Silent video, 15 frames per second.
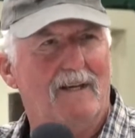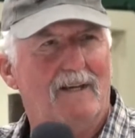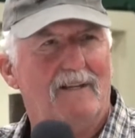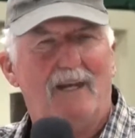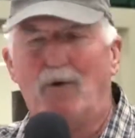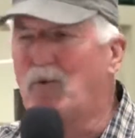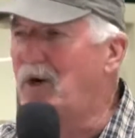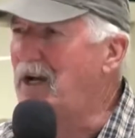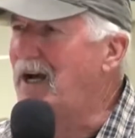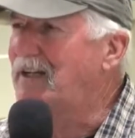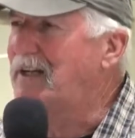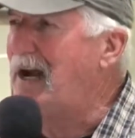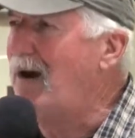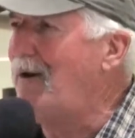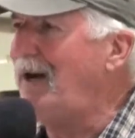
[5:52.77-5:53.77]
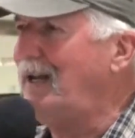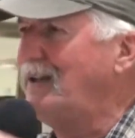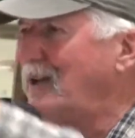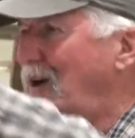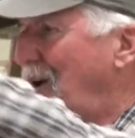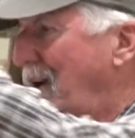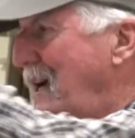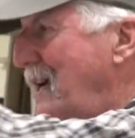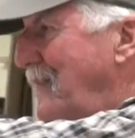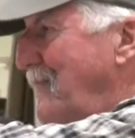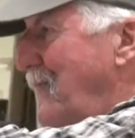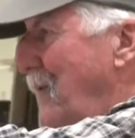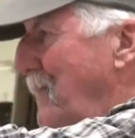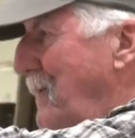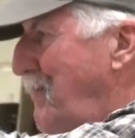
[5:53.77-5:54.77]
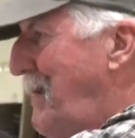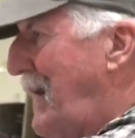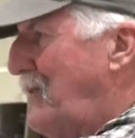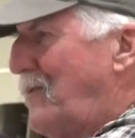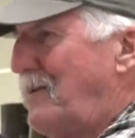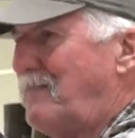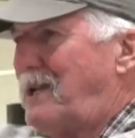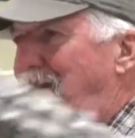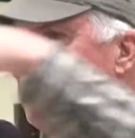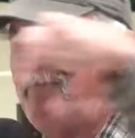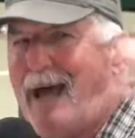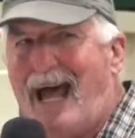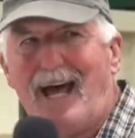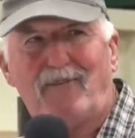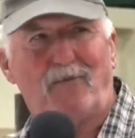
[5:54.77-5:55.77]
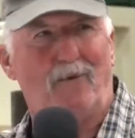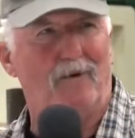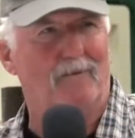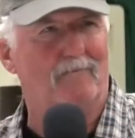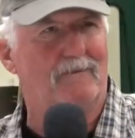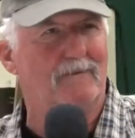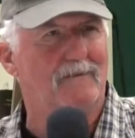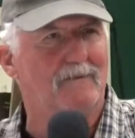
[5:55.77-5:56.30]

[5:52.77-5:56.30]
They were not carrying their gun from the bedroom to the bathroom.